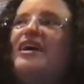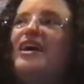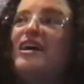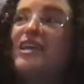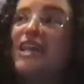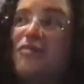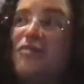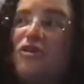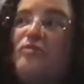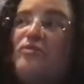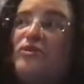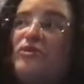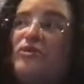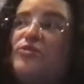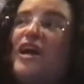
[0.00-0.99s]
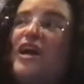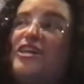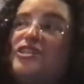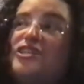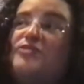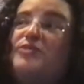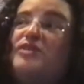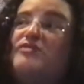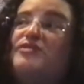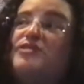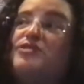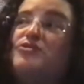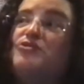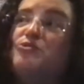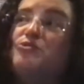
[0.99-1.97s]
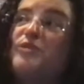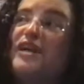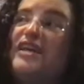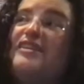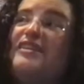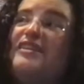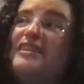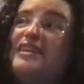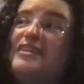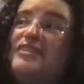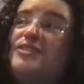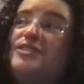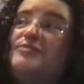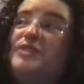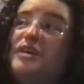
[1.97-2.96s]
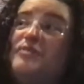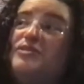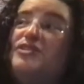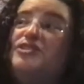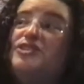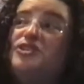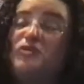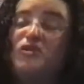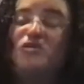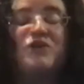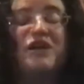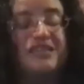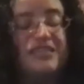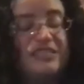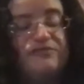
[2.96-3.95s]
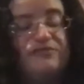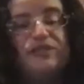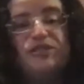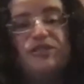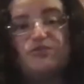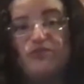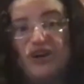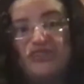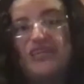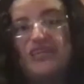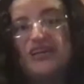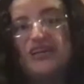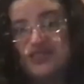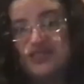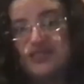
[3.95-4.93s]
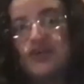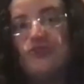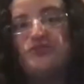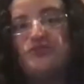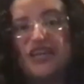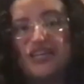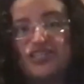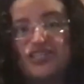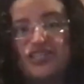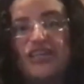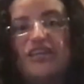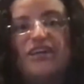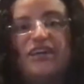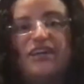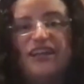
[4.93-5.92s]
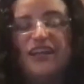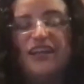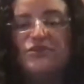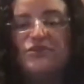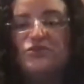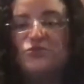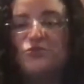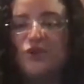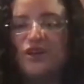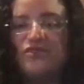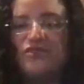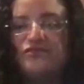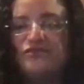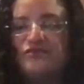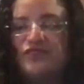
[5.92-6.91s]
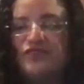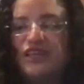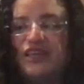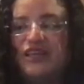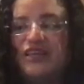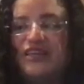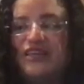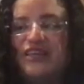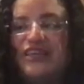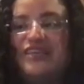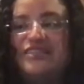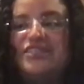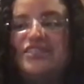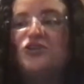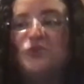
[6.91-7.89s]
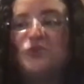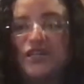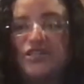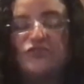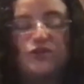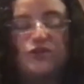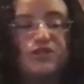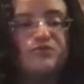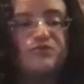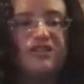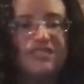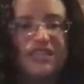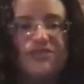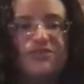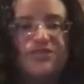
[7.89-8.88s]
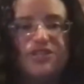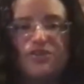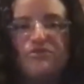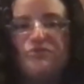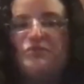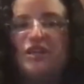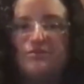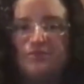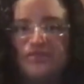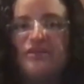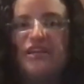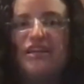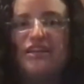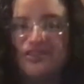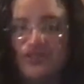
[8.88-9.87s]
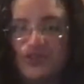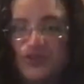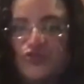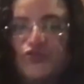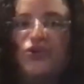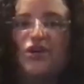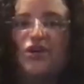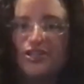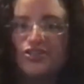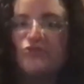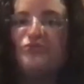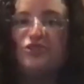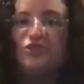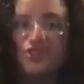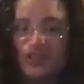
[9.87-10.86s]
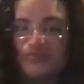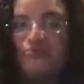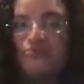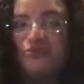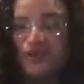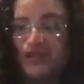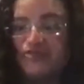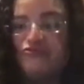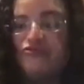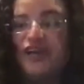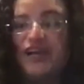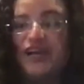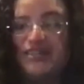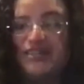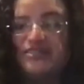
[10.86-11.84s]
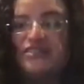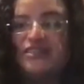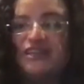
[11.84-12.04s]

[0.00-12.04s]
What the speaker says: gamma ray bursts were actually one of the great things to be able to do with relatively small telescopes, actually. It was one of the easier ways for a small telescope to be able to make a useful contribution pretty fast.